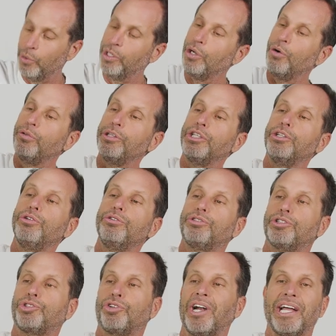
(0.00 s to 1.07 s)
we only use
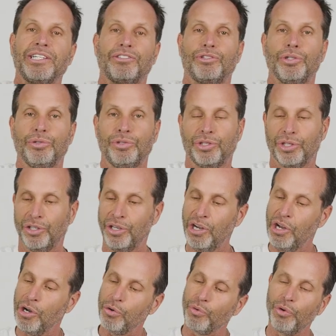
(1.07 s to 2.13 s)
a transducer.
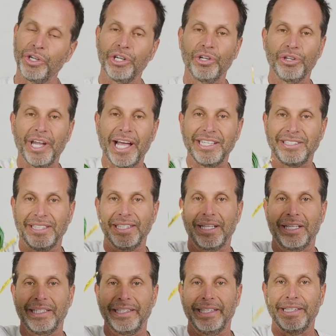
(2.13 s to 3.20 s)
Real nice and
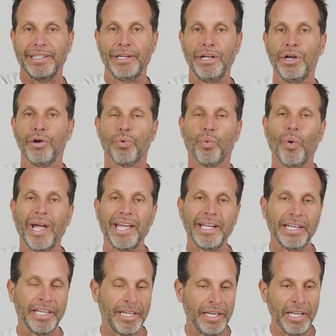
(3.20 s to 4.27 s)
clean,
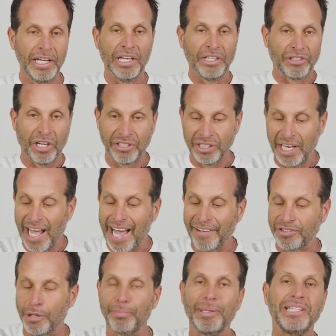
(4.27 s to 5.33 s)
weighted, doesn't
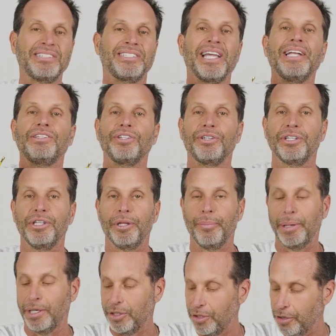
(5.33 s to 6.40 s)
have to be centered in the
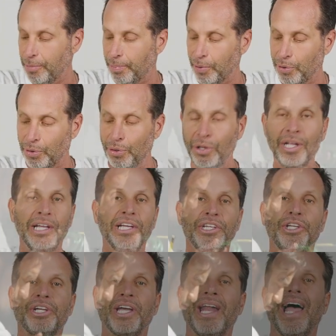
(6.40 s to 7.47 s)
middle of the pool. You could